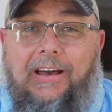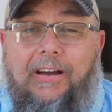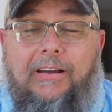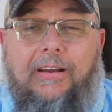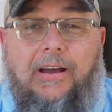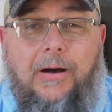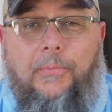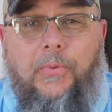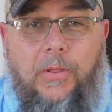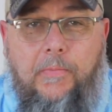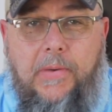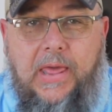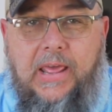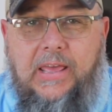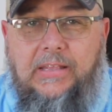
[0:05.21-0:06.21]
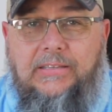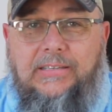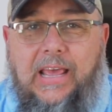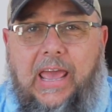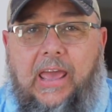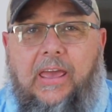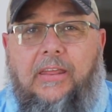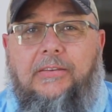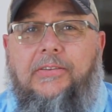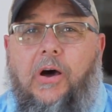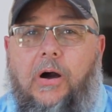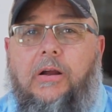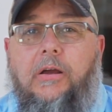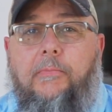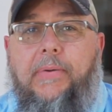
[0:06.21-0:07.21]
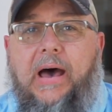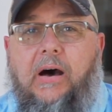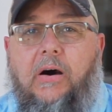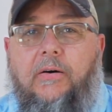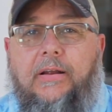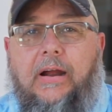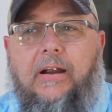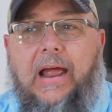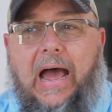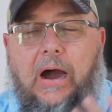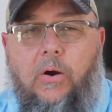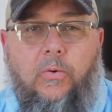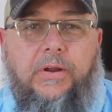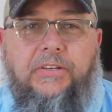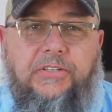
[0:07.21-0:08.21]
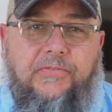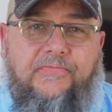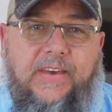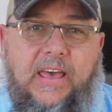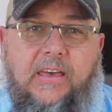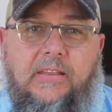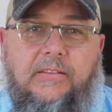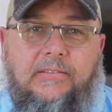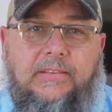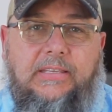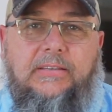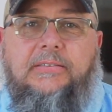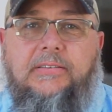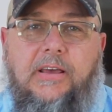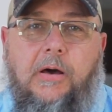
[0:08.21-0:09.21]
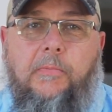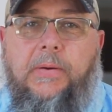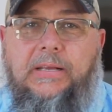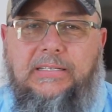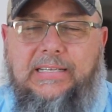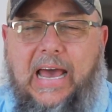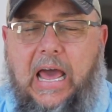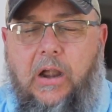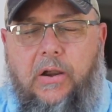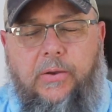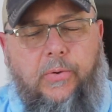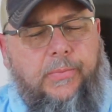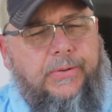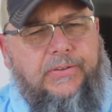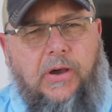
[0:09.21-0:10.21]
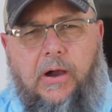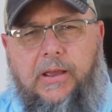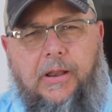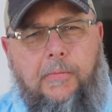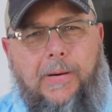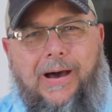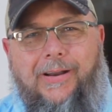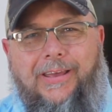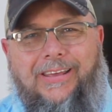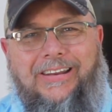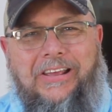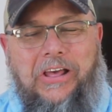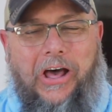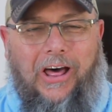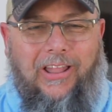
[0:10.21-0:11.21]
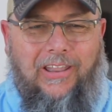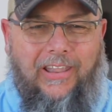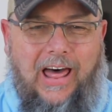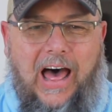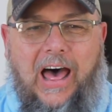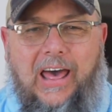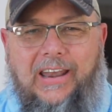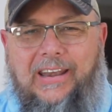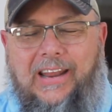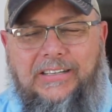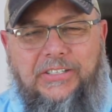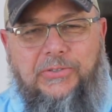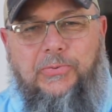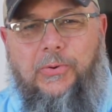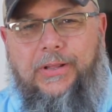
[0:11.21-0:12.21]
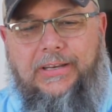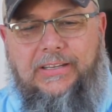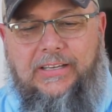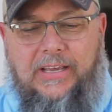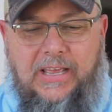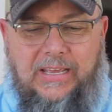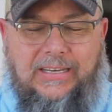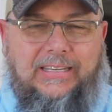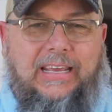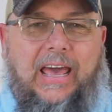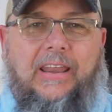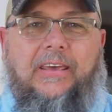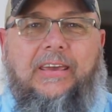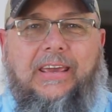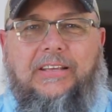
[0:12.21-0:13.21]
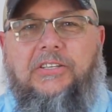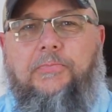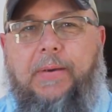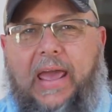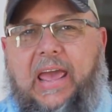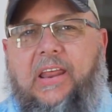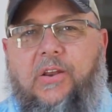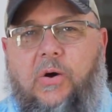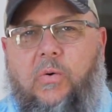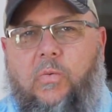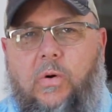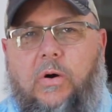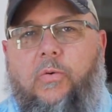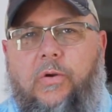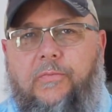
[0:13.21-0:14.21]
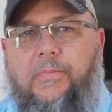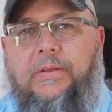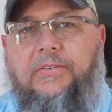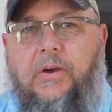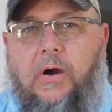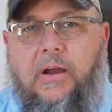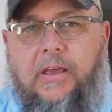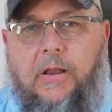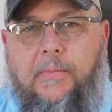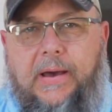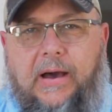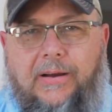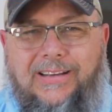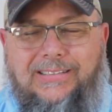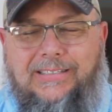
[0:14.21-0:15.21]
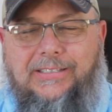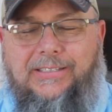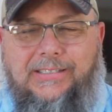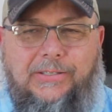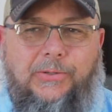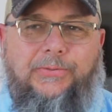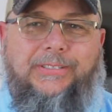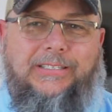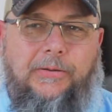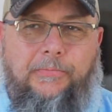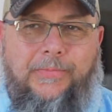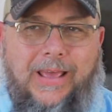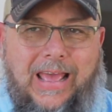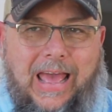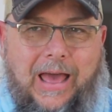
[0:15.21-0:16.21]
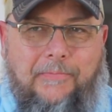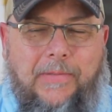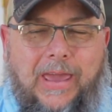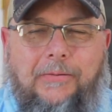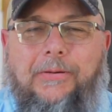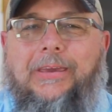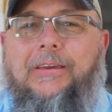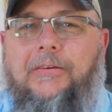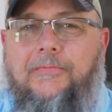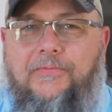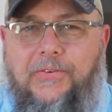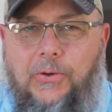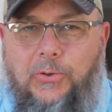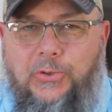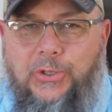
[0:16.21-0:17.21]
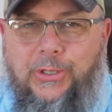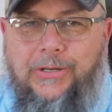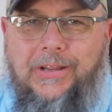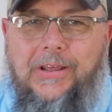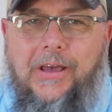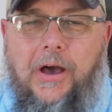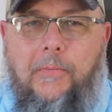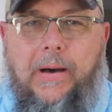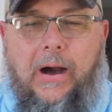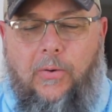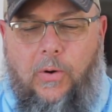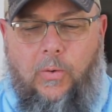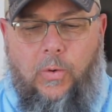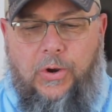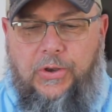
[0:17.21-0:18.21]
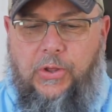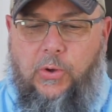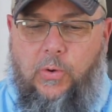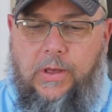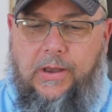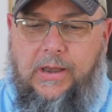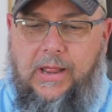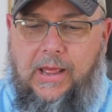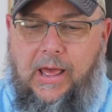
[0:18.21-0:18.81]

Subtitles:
a couple of minutes and talk about our outreach event this coming Saturday. We've been talking about it a lot, and I just wanted to kind of expand on what we've been talking about because there's still some maybe confusion about what we're doing.